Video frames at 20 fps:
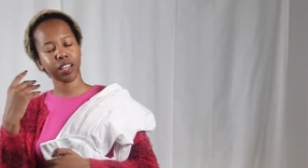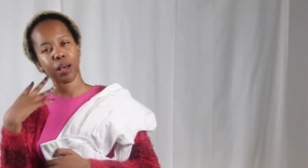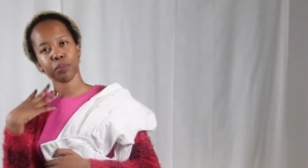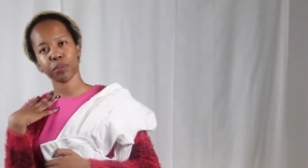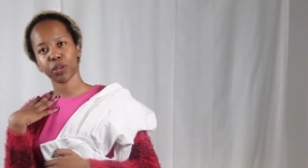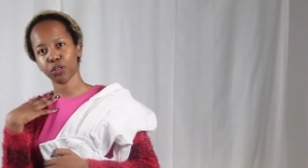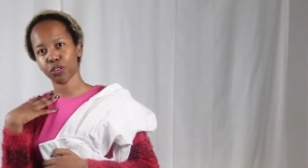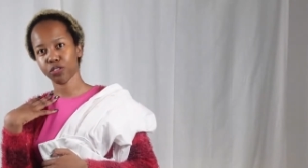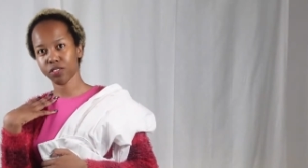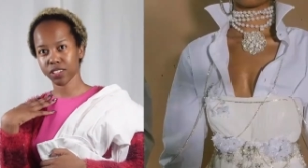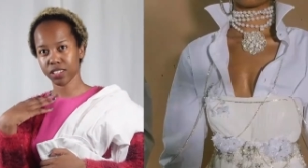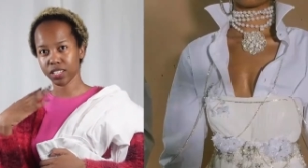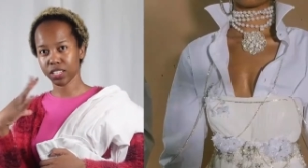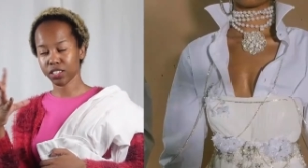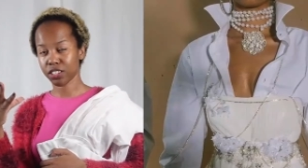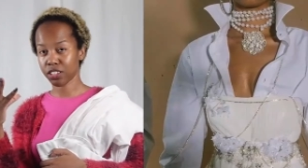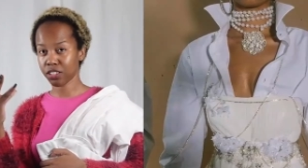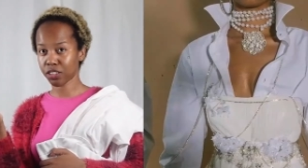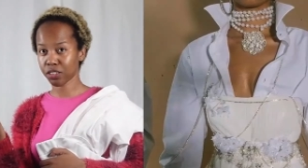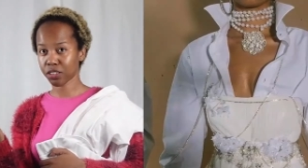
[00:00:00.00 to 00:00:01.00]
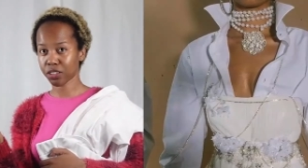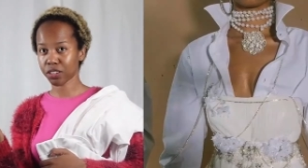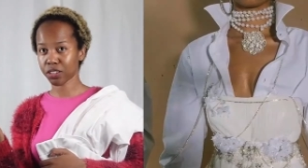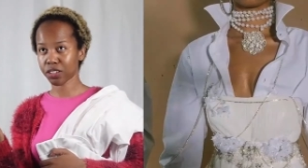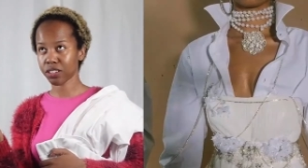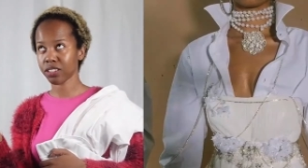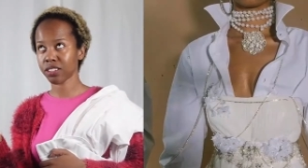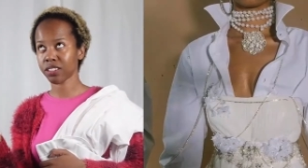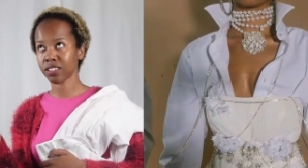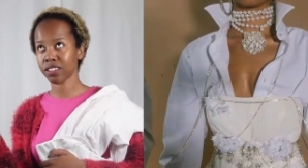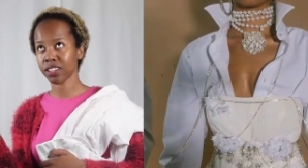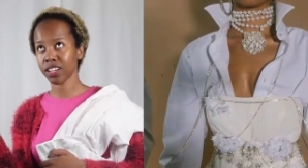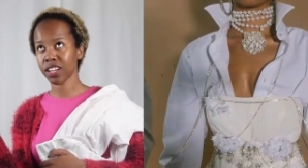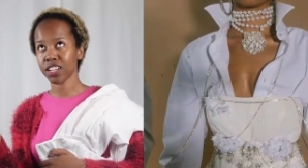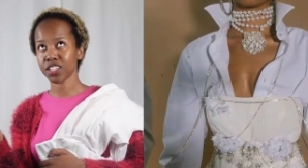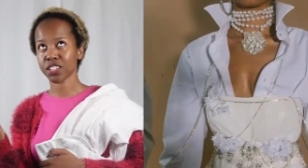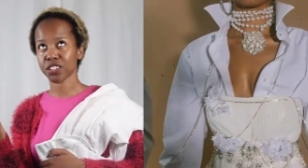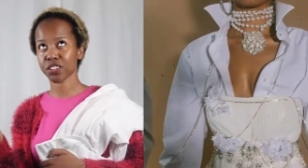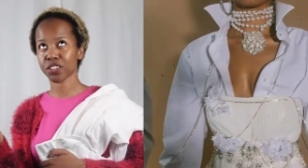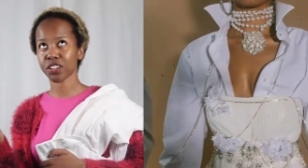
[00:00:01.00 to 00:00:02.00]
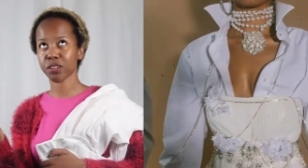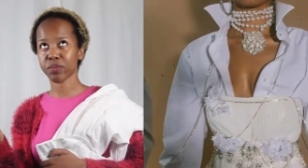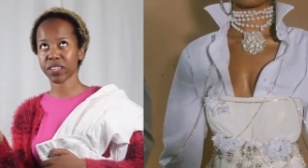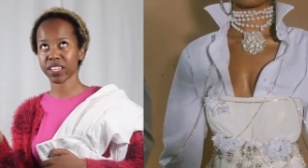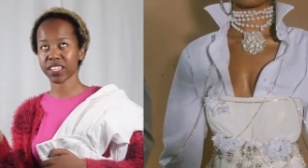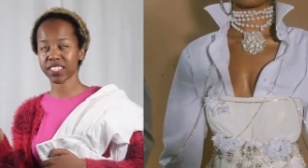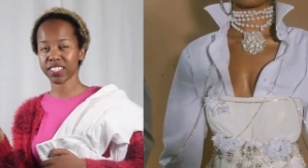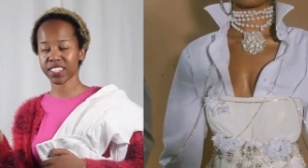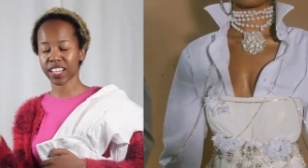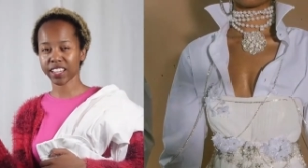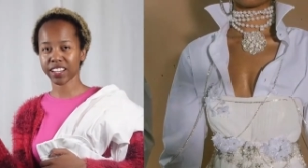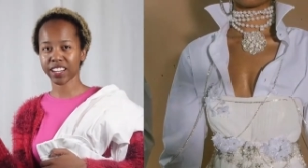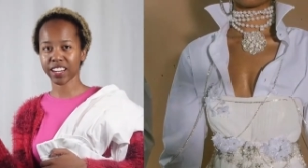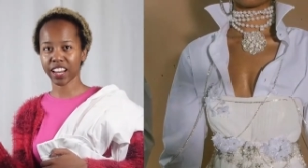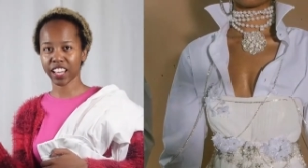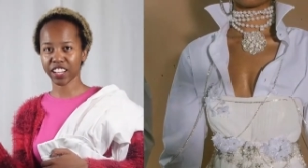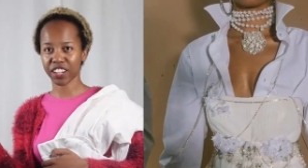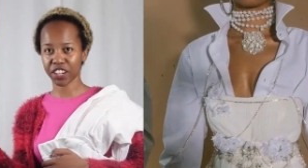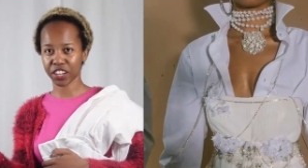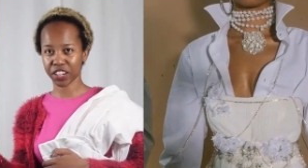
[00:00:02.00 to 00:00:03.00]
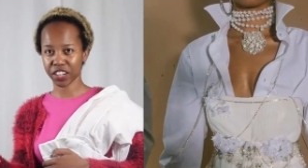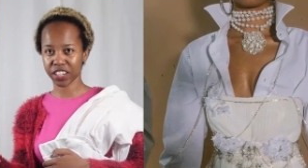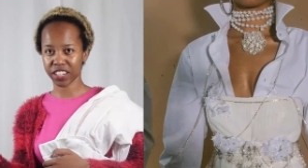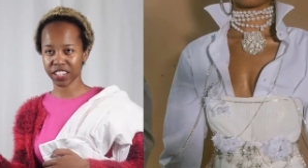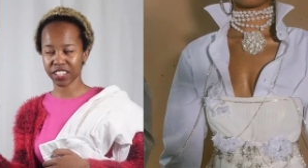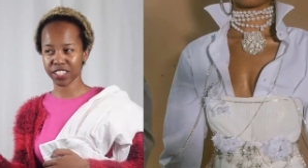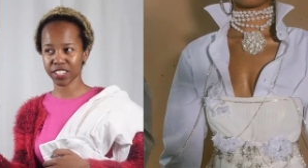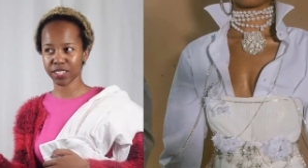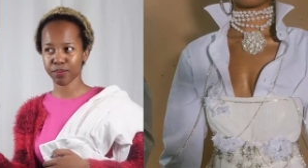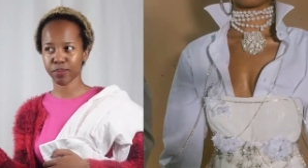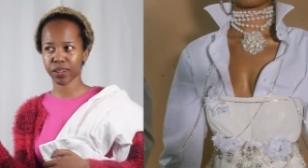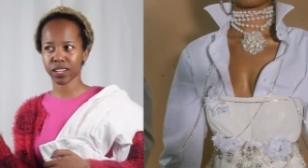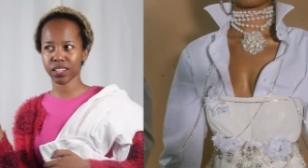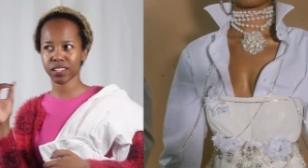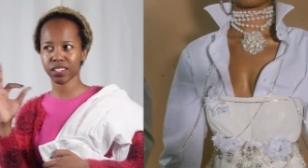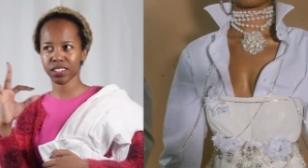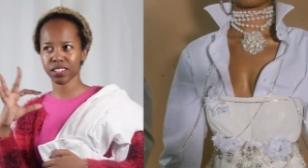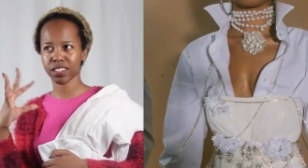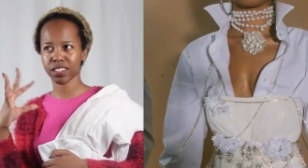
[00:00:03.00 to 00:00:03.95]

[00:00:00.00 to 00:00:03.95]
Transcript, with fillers: I mean, obviously it's not gonna, it's not gonna be exactly like hers, but